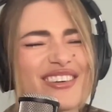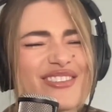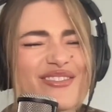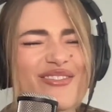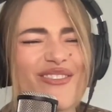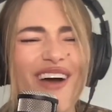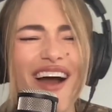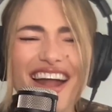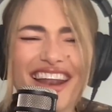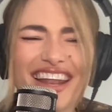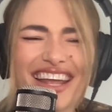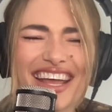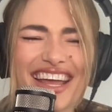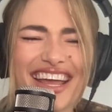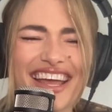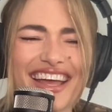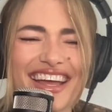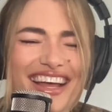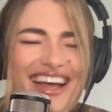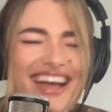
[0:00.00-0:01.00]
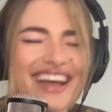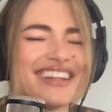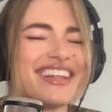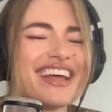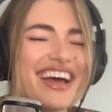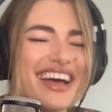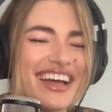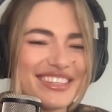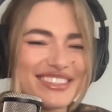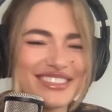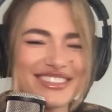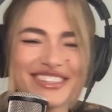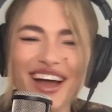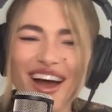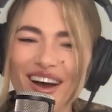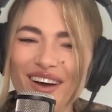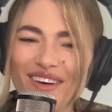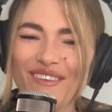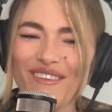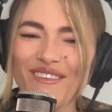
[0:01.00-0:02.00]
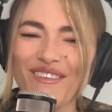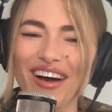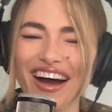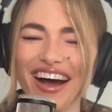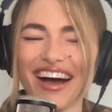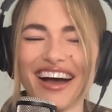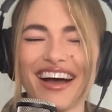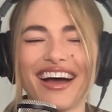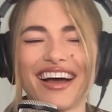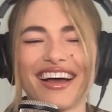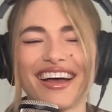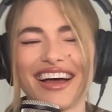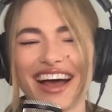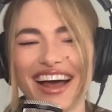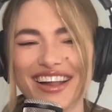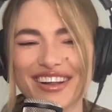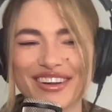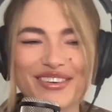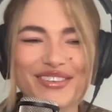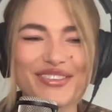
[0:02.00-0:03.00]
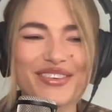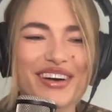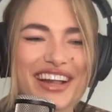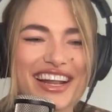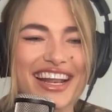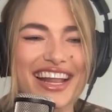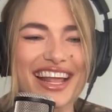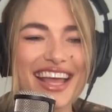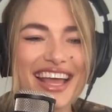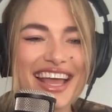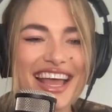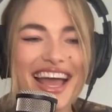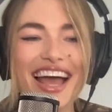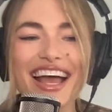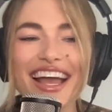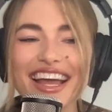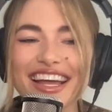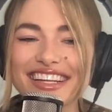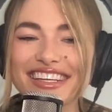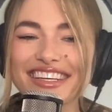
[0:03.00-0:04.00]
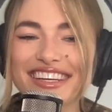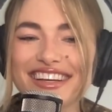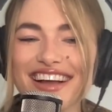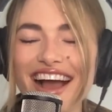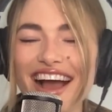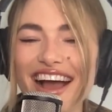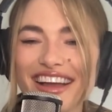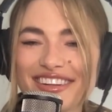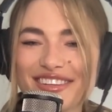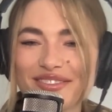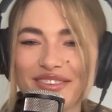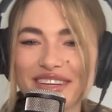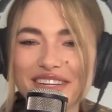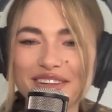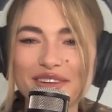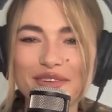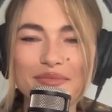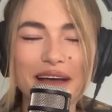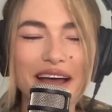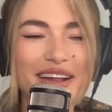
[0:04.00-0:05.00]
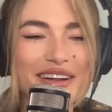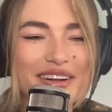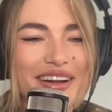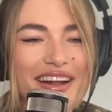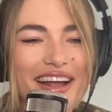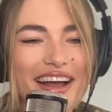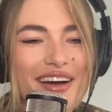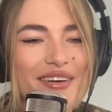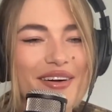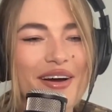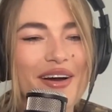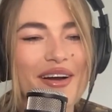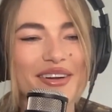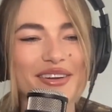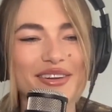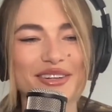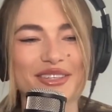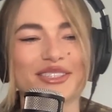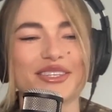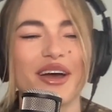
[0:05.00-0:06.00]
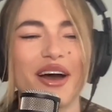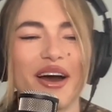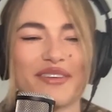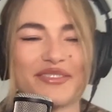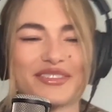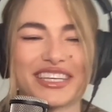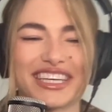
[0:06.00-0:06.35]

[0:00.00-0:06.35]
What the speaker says: I don't want it. No. I don't want any kind of it, no matter how hard or soft